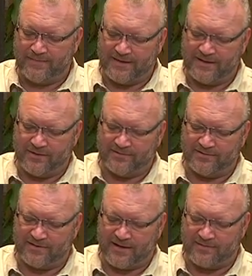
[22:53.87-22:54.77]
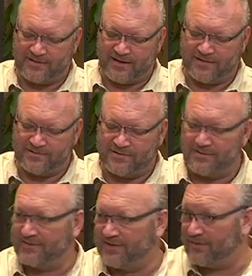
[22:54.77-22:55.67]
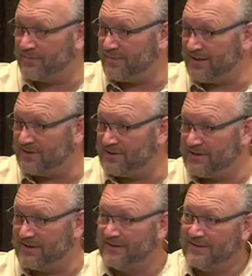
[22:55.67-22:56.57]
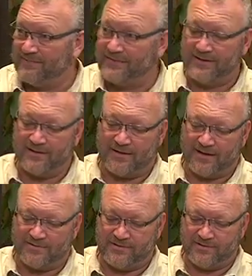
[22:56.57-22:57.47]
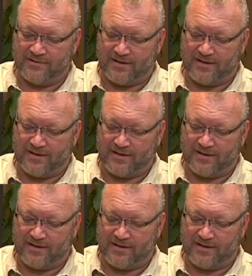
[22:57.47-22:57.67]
you know, it's how do you do a sales pitch, you know, how do